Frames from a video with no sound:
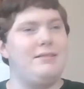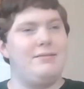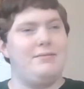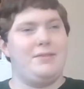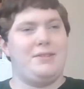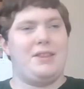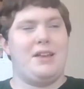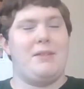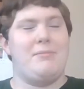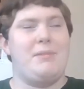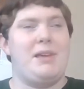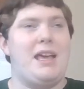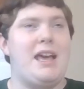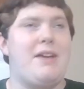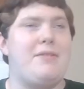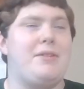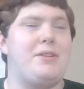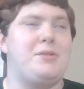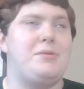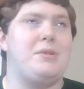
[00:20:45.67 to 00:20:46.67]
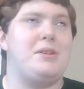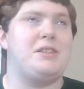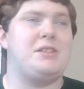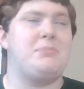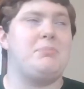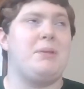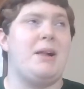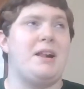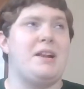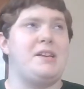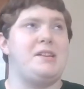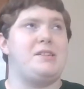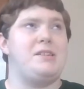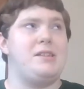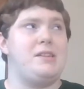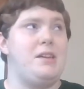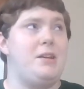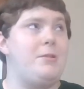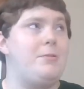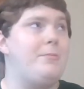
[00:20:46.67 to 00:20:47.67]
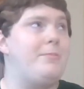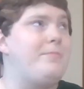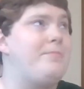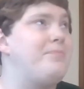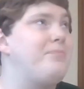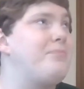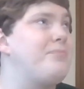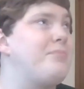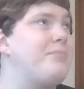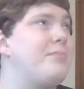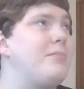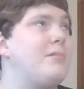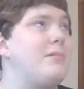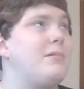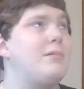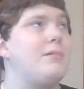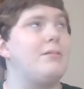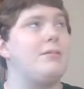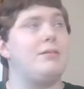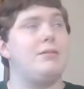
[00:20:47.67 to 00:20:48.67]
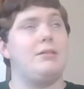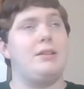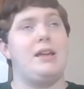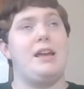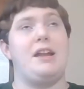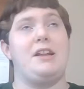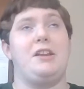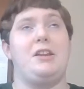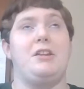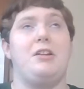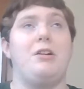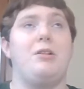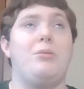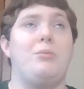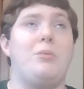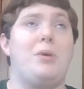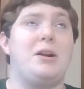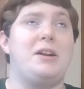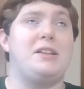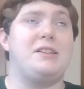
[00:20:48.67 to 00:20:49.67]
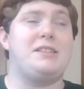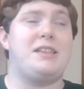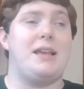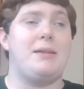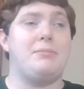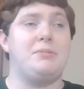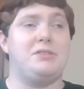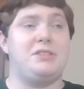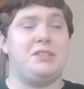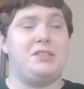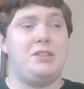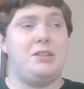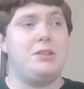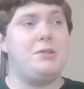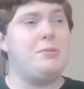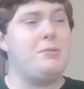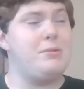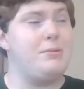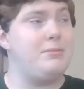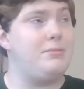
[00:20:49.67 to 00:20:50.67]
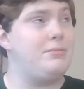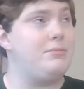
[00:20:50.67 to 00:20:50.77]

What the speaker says: without me having to explain it to you. And you know what it's able to do?